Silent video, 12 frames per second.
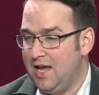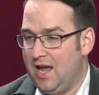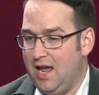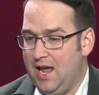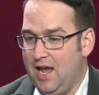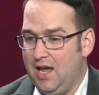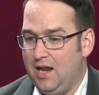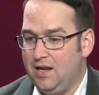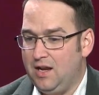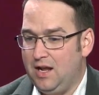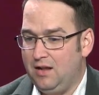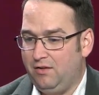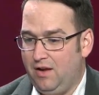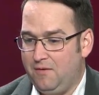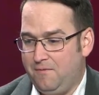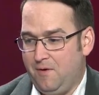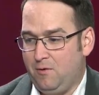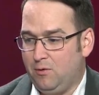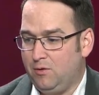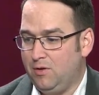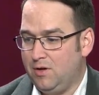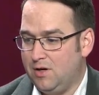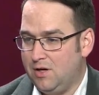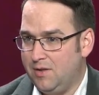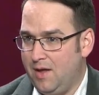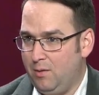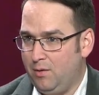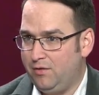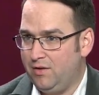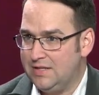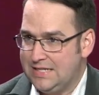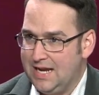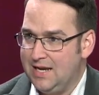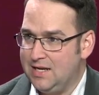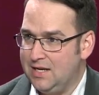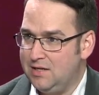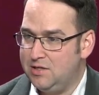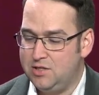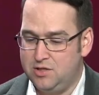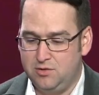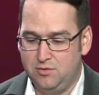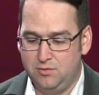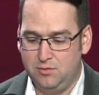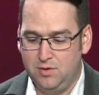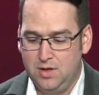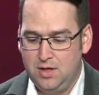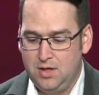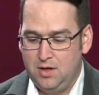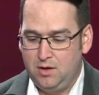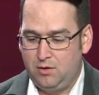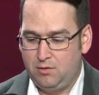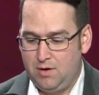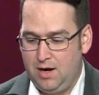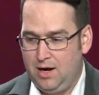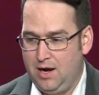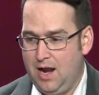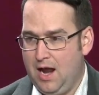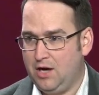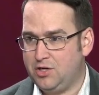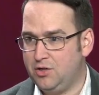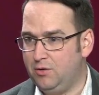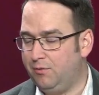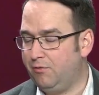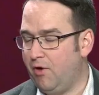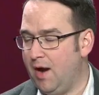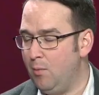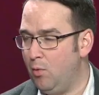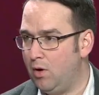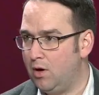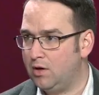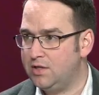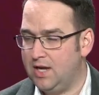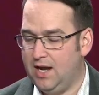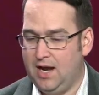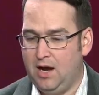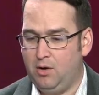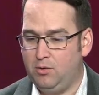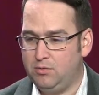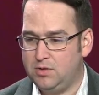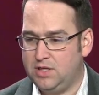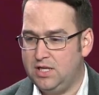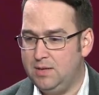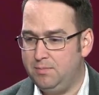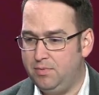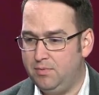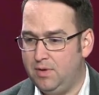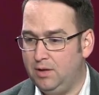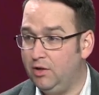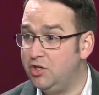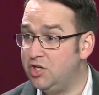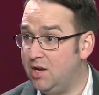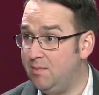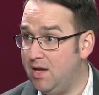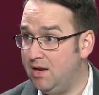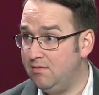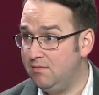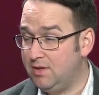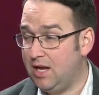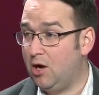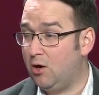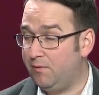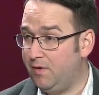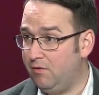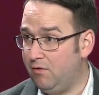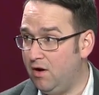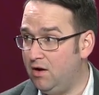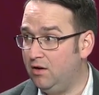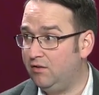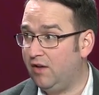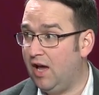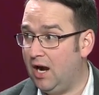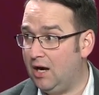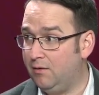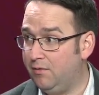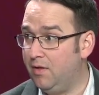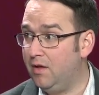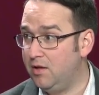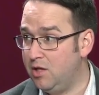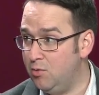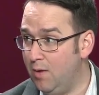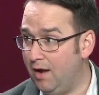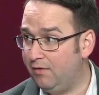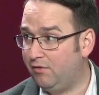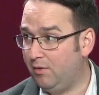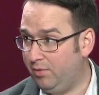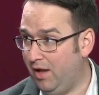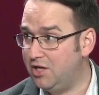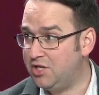And it's a federal law that was intended to create a national framework to how to keep illegitimate counterfeit drugs out of the U.S. supply chain.